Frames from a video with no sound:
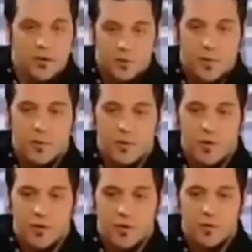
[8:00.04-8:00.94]
have talked to people
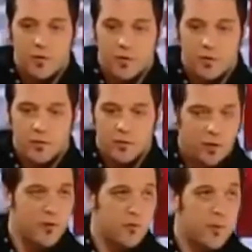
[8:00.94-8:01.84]
uh, who are, you know,
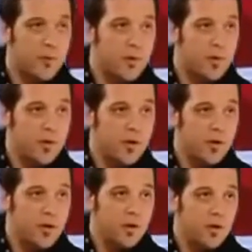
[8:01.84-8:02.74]
religious people,
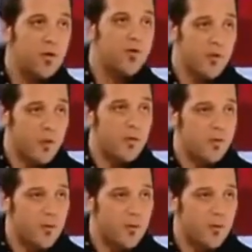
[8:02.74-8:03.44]
you know, and there's the,